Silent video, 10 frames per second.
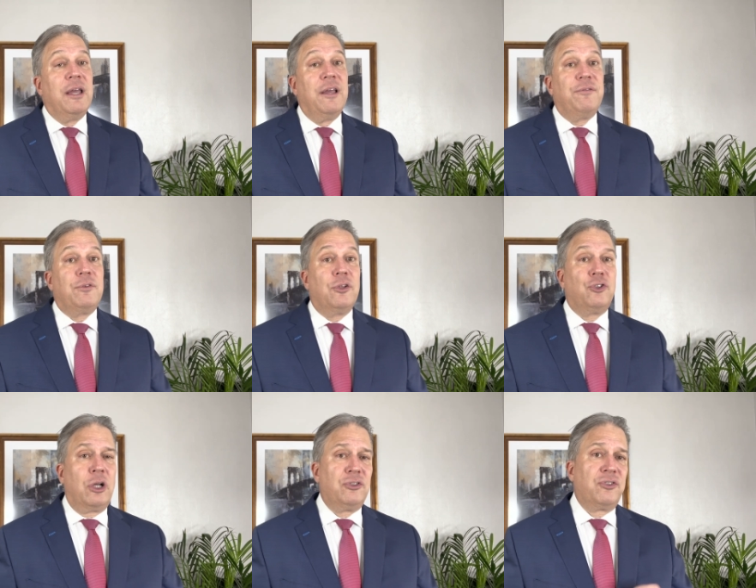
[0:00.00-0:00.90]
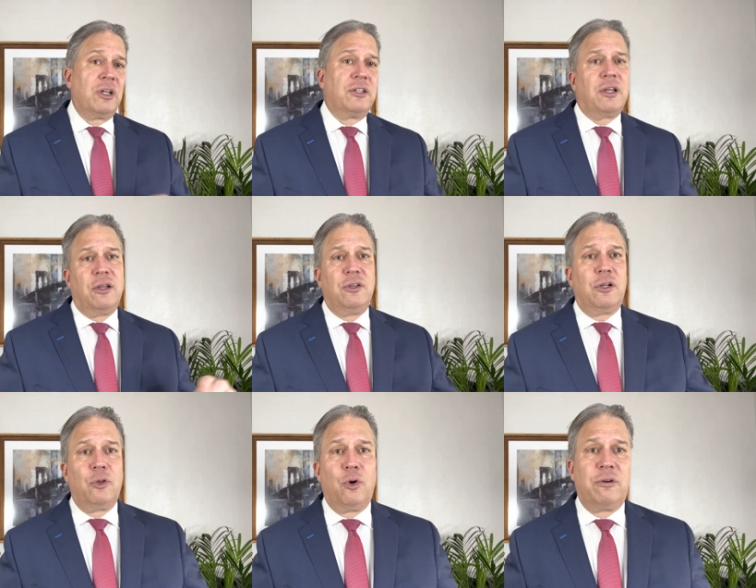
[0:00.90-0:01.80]
If the judge is going to tell you the
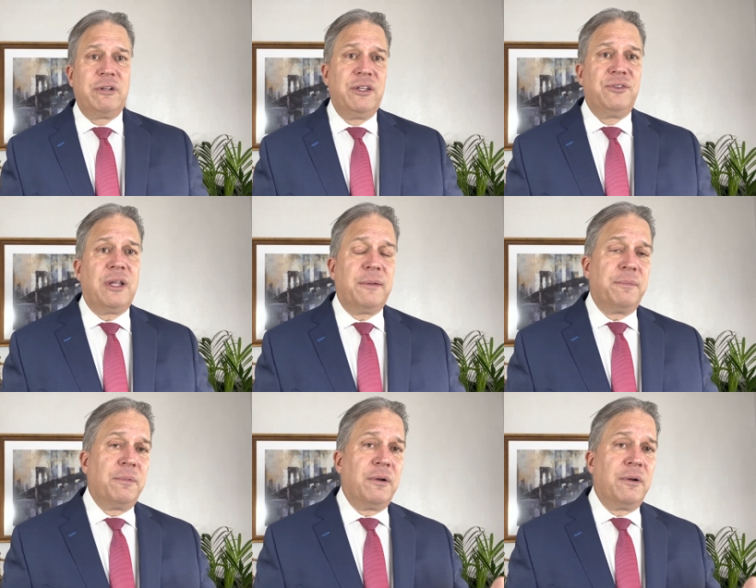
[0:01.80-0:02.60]
law is that